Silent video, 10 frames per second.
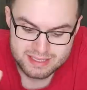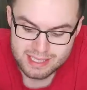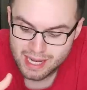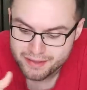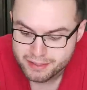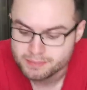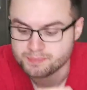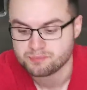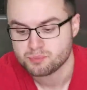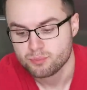These
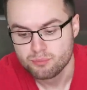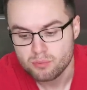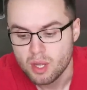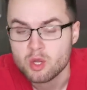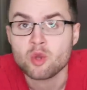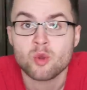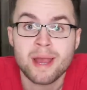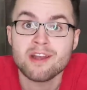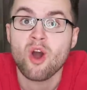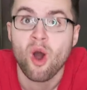together
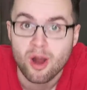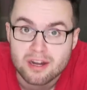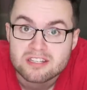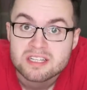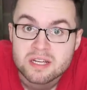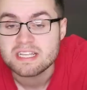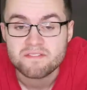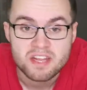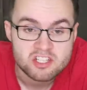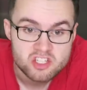create art. Da
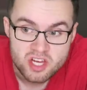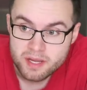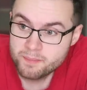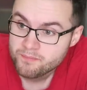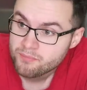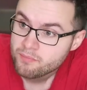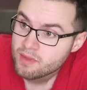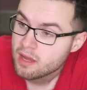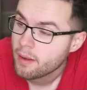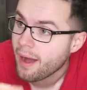Vinci,
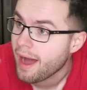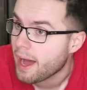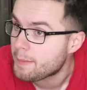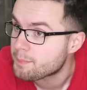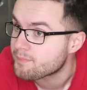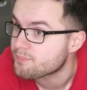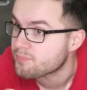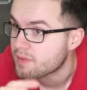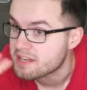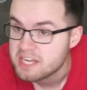um,
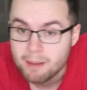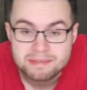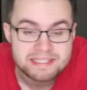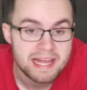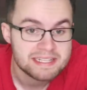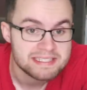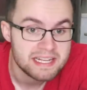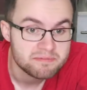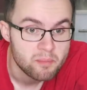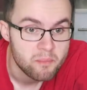Thomas
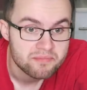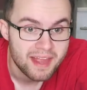Edison,